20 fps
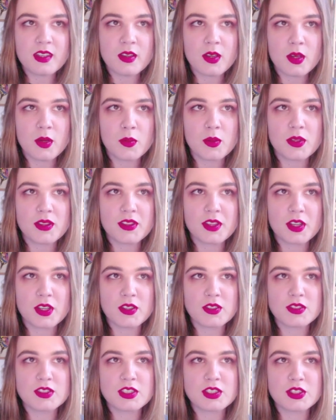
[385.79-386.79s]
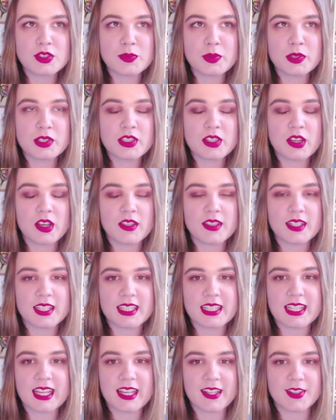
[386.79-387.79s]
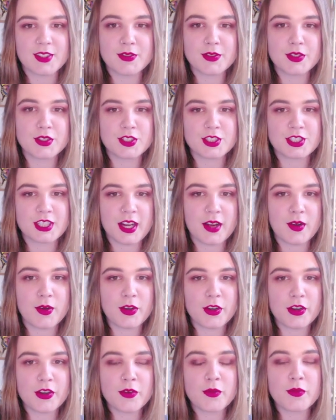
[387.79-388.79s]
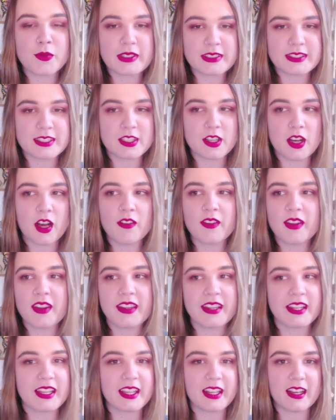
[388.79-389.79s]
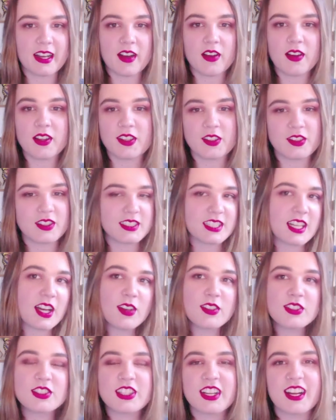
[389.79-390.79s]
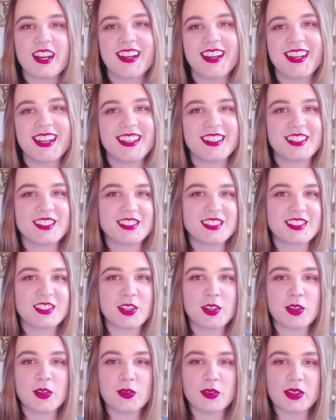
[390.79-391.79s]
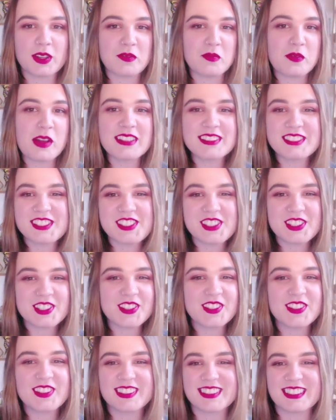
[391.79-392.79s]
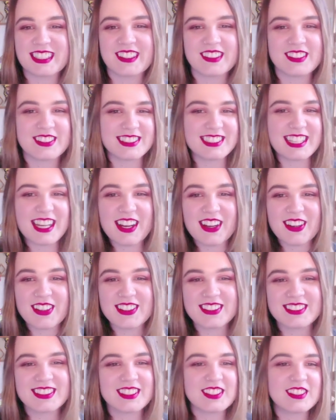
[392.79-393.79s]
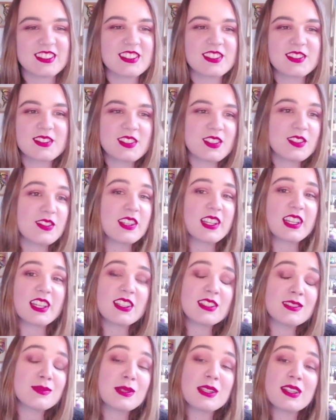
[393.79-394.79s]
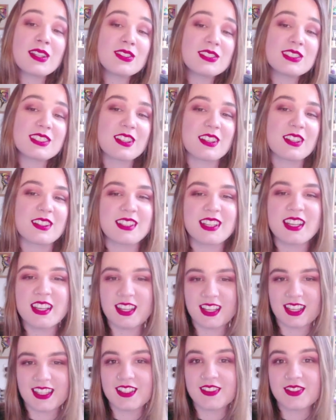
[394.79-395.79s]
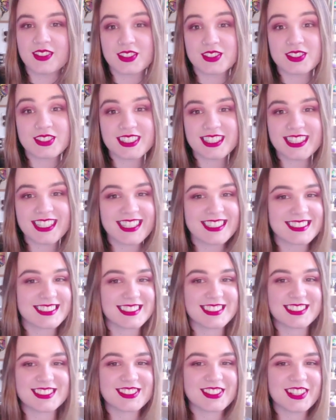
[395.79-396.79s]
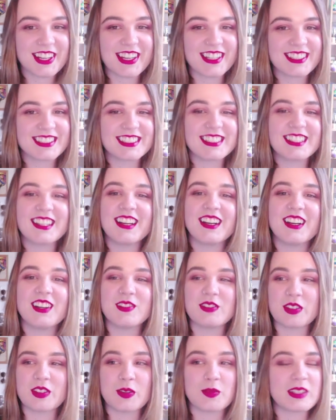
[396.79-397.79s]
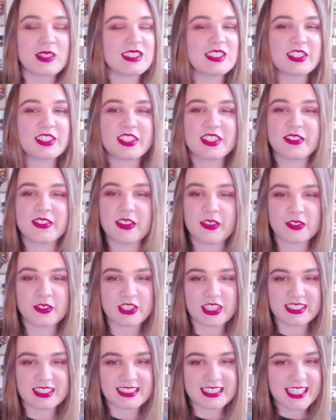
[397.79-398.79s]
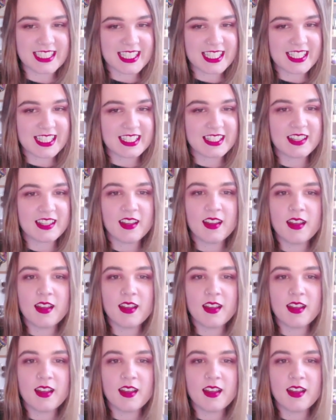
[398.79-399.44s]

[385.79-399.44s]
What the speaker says: with those, you put it on like at the end of your shower, rinse it off, and then get out, and you can towel dry, and there's no like residue. It doesn't get on your towels, and you feel like you just put lotion on, and it feels really nice, and it's great for the winter and if you have dry skin.